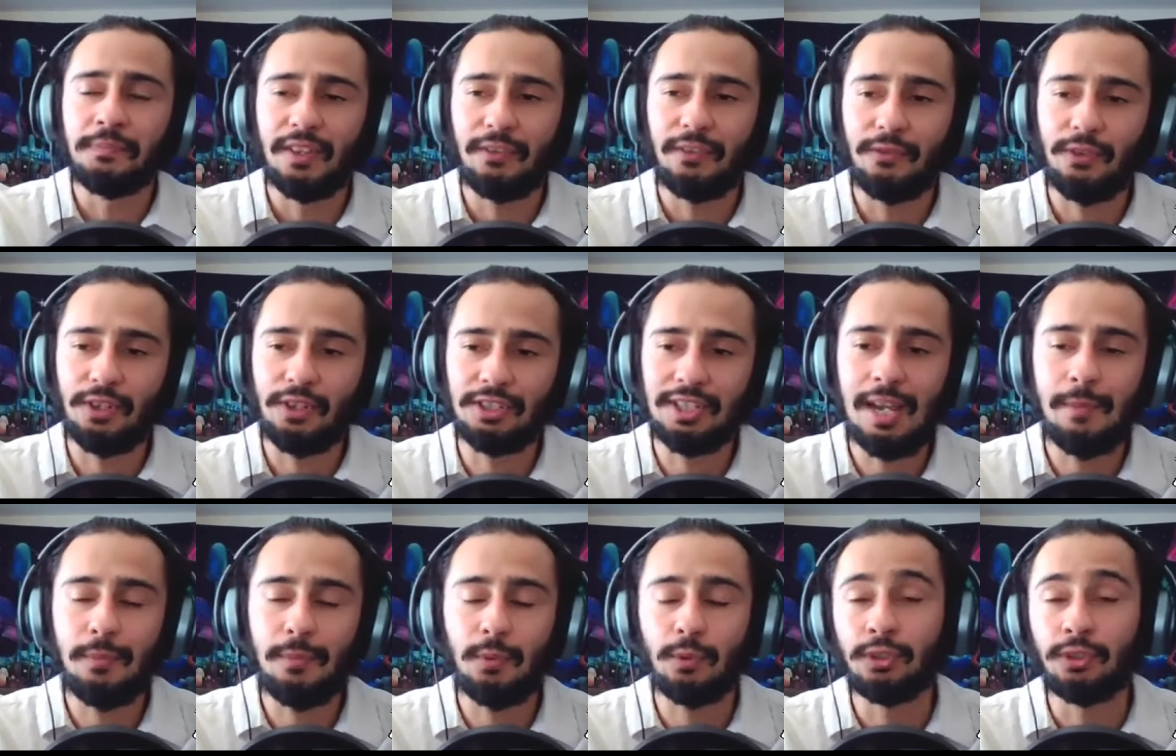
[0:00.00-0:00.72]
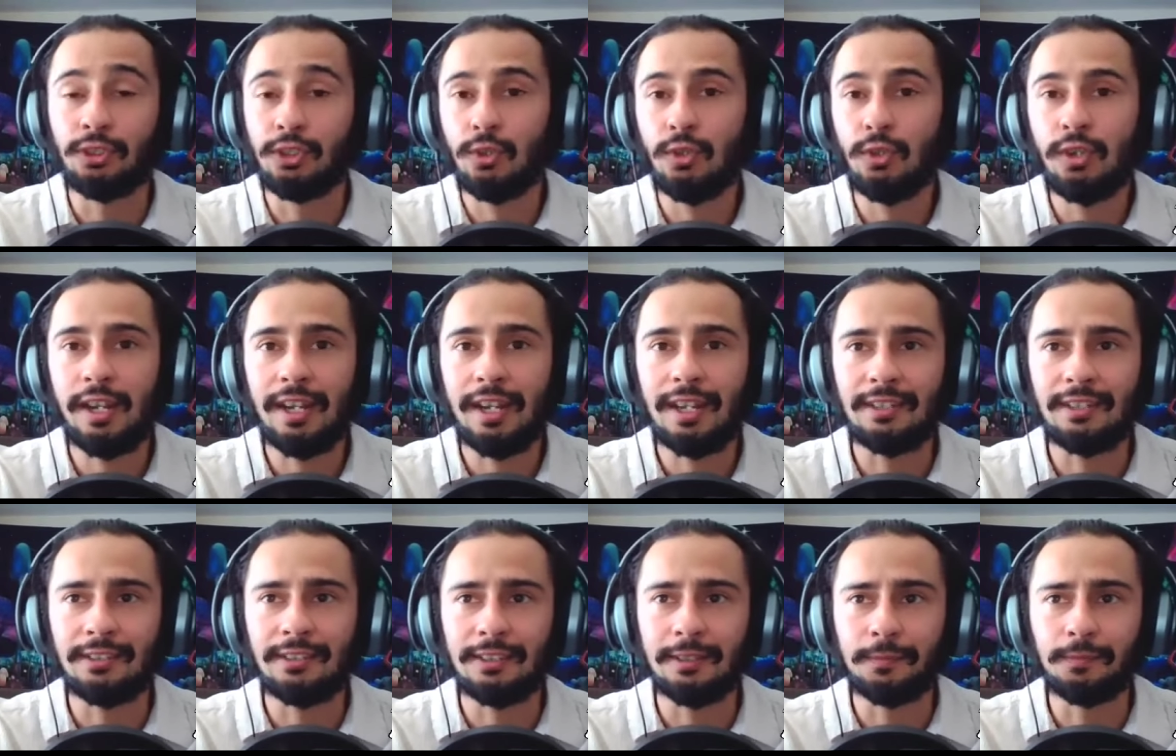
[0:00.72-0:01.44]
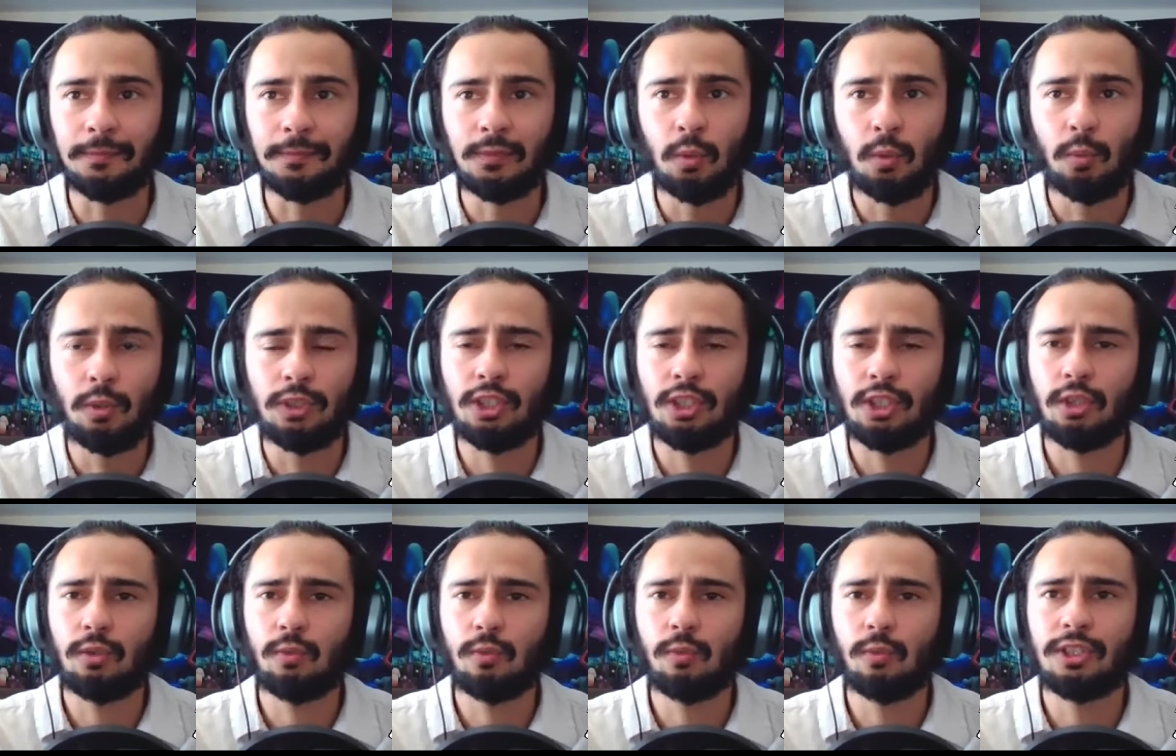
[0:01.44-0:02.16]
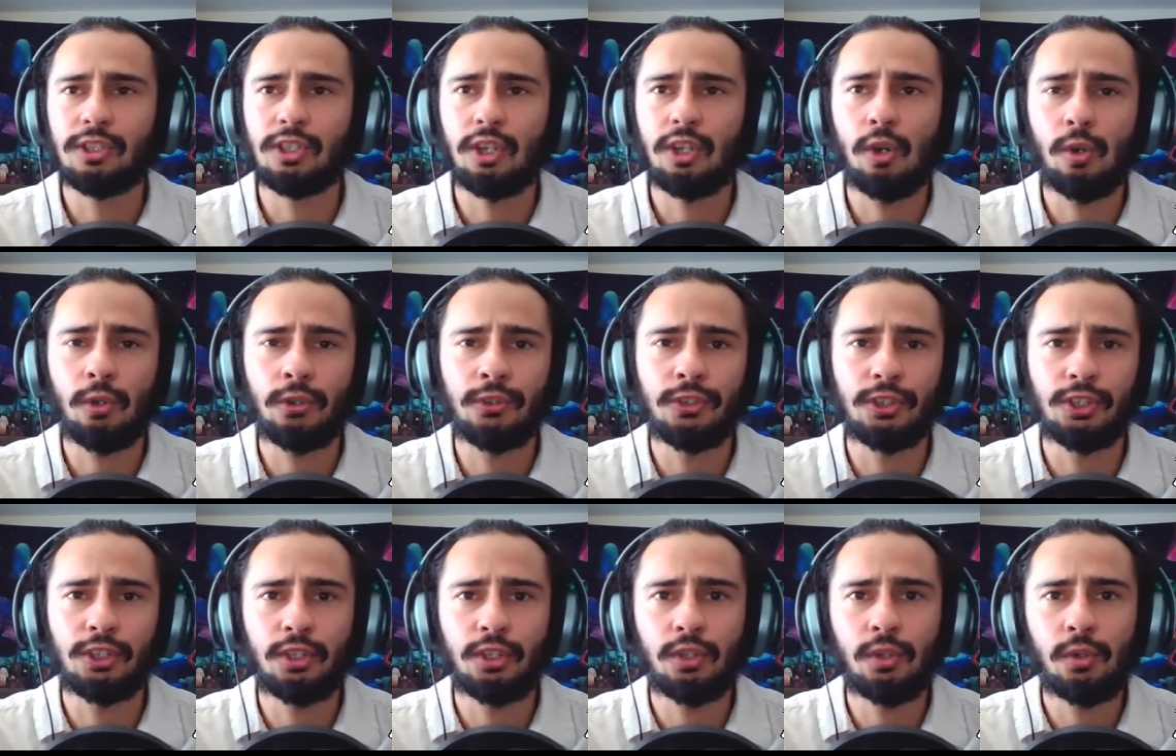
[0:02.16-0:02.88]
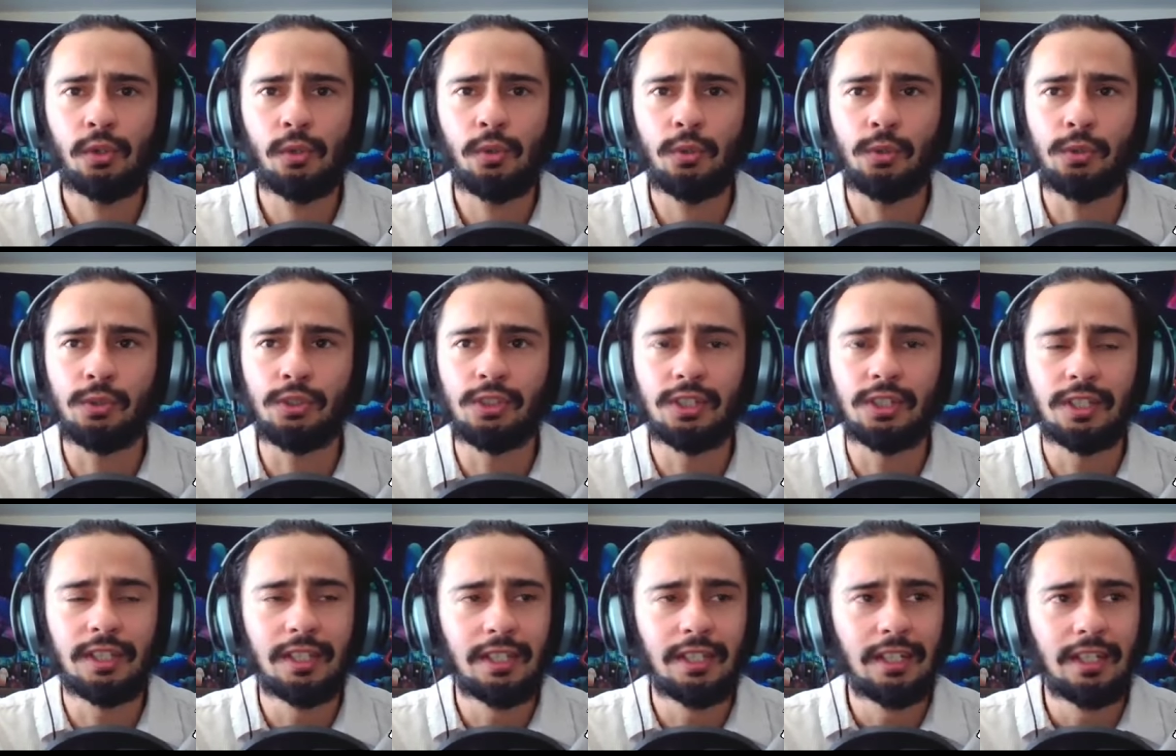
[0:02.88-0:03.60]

for example judaism which which holds a huge